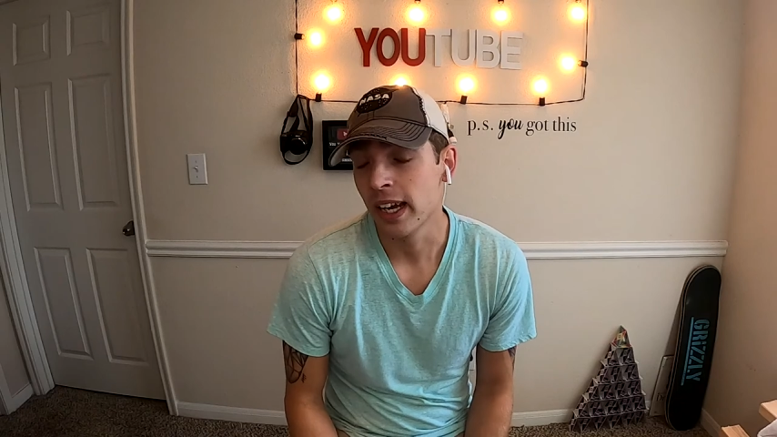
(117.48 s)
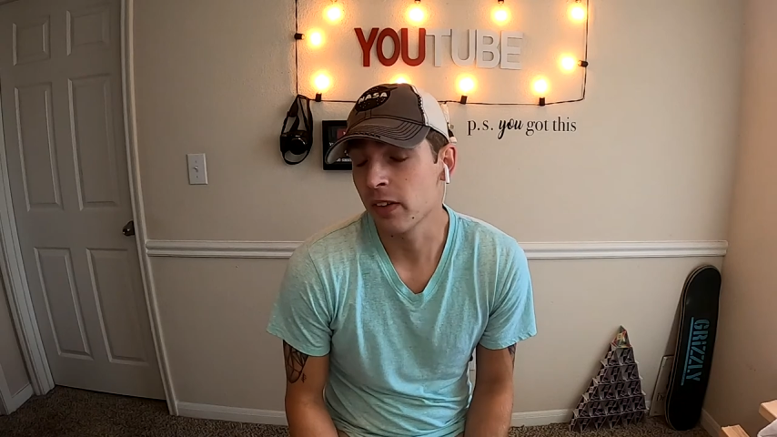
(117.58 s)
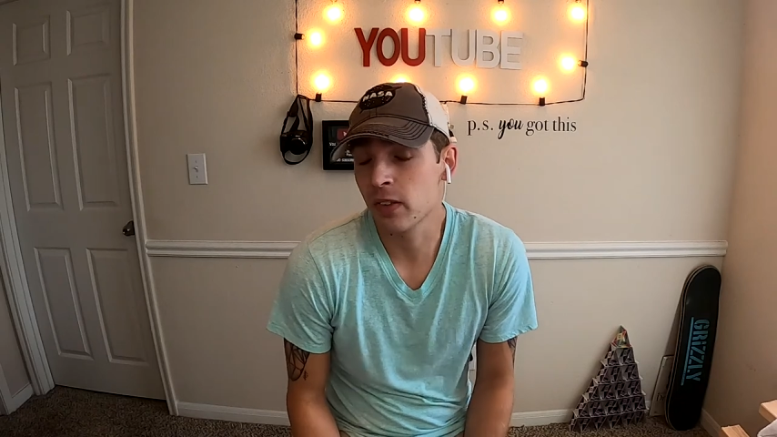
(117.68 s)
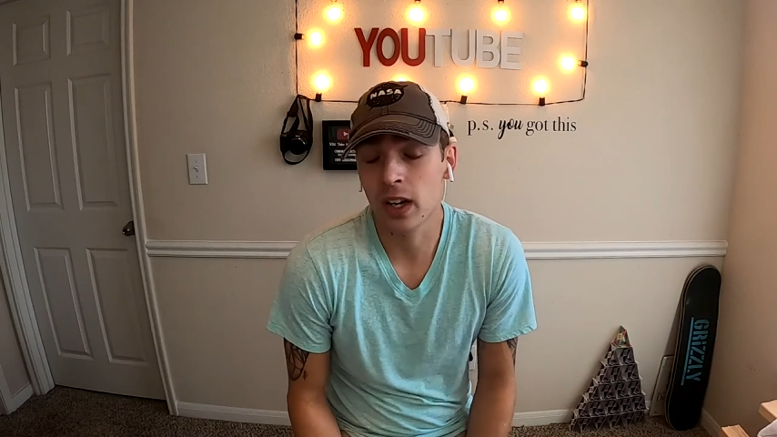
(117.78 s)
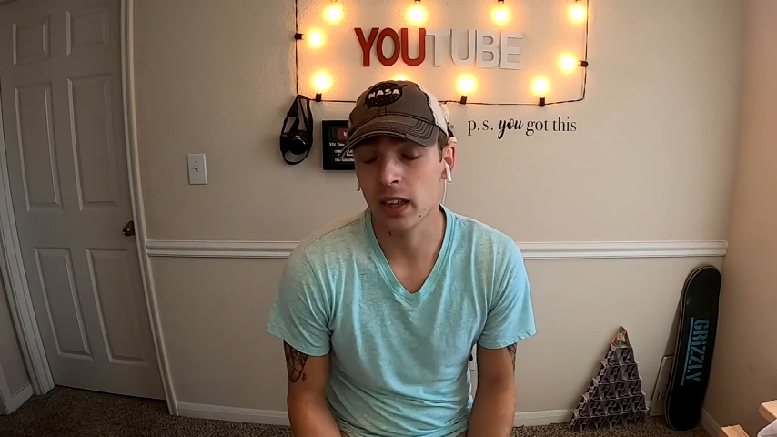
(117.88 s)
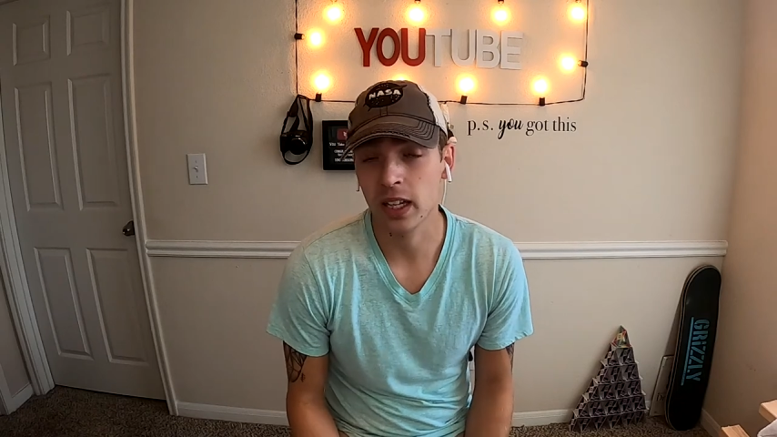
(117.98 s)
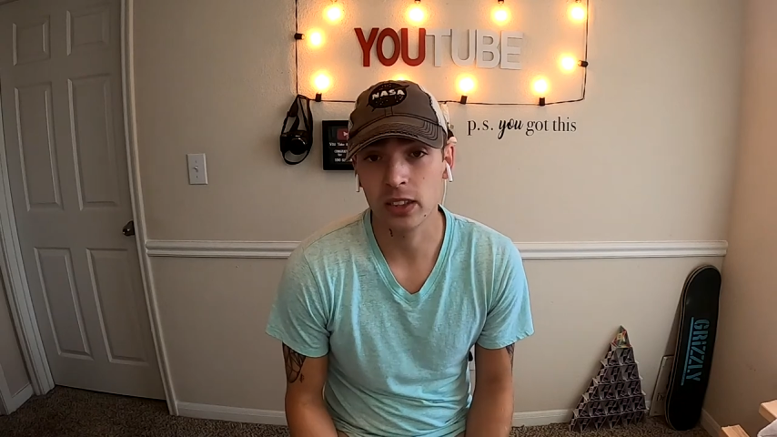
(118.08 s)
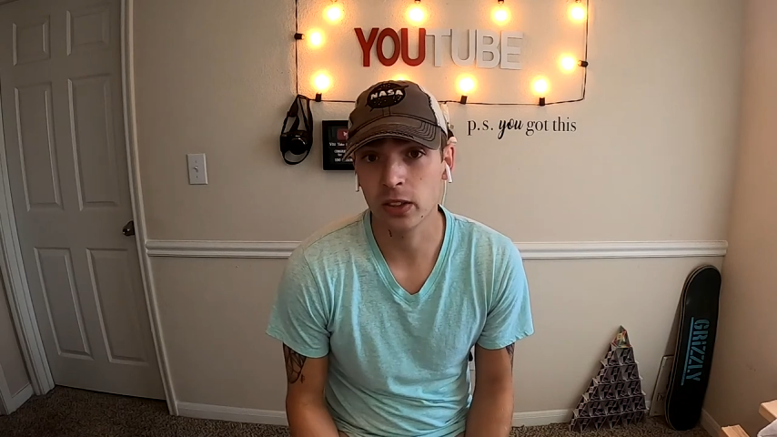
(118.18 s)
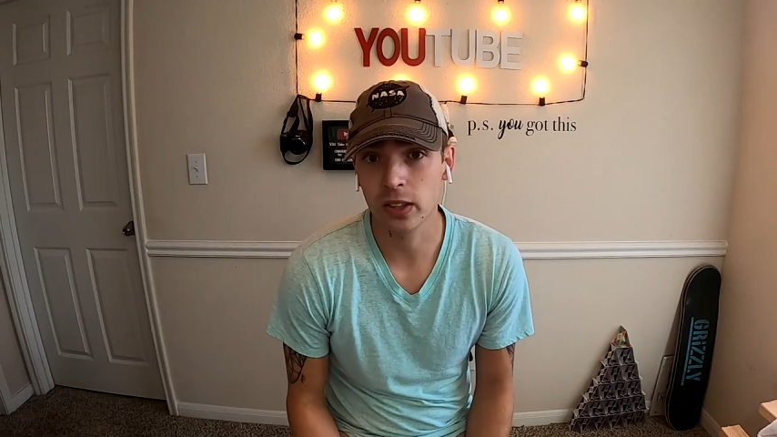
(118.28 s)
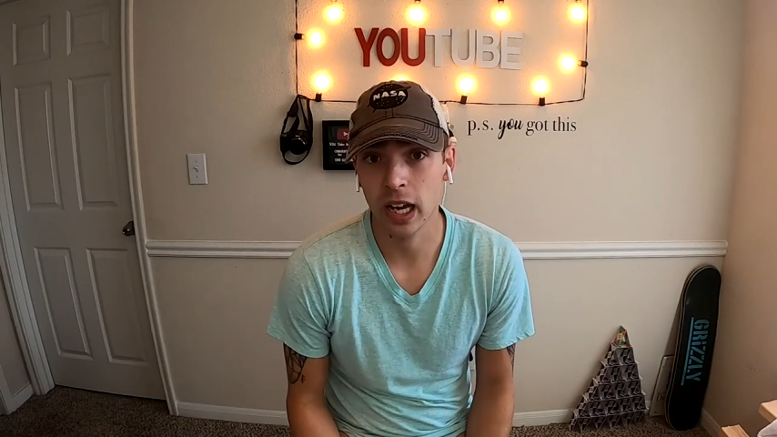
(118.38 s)
If not, that's
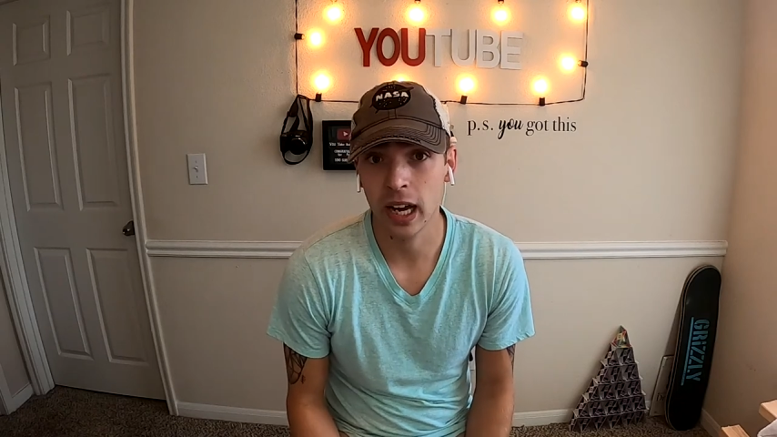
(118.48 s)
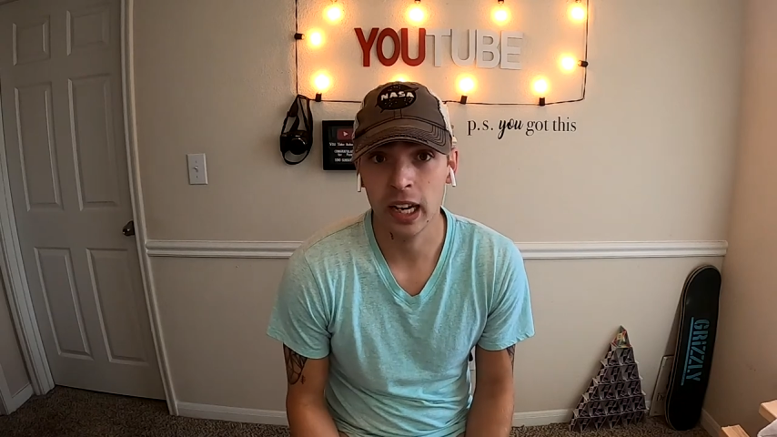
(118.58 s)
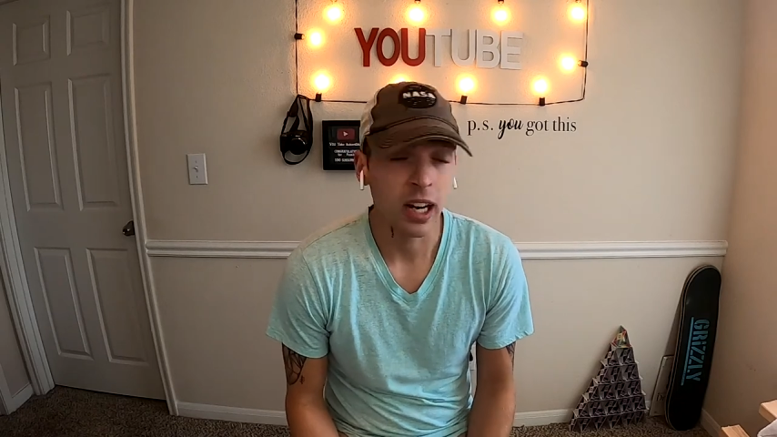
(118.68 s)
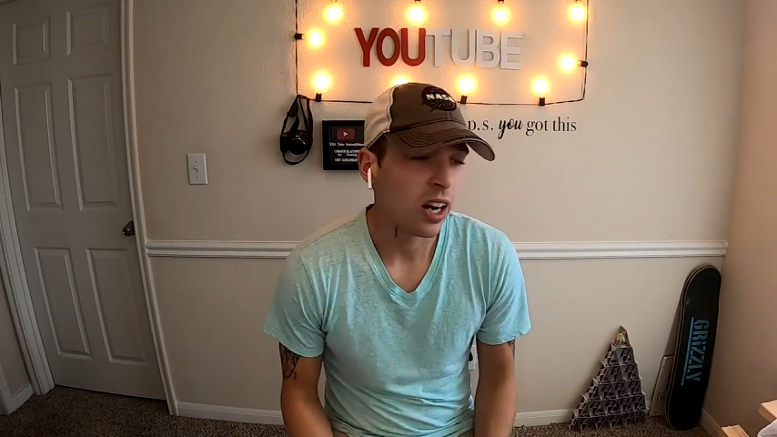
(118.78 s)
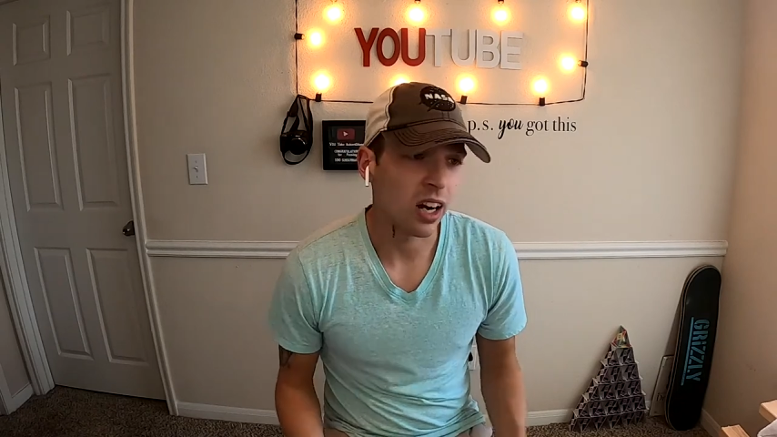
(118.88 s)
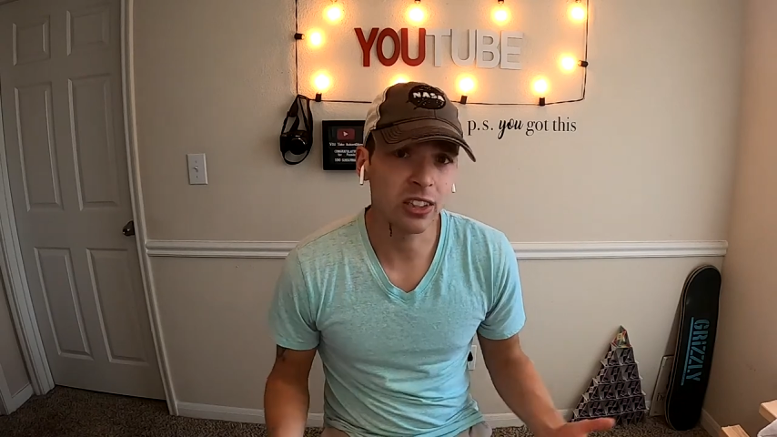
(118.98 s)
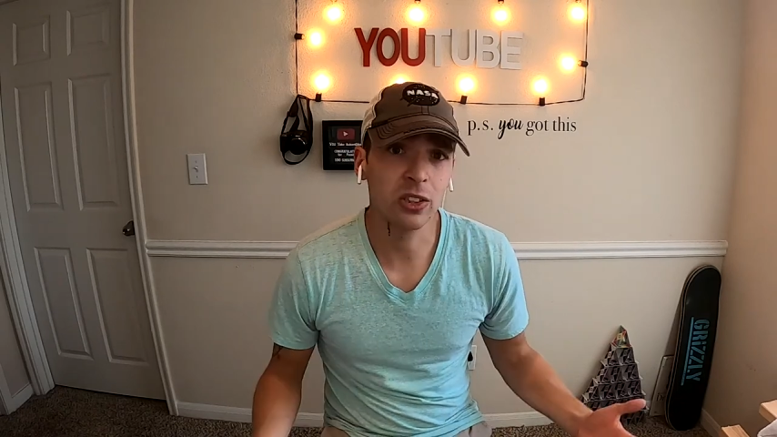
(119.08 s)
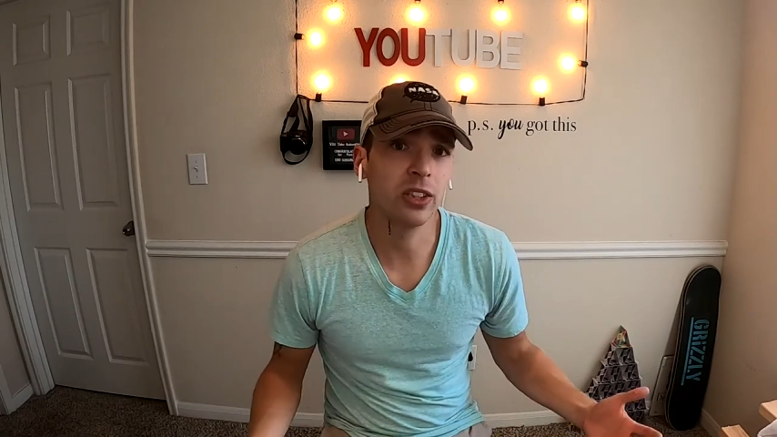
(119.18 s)
okay. Also,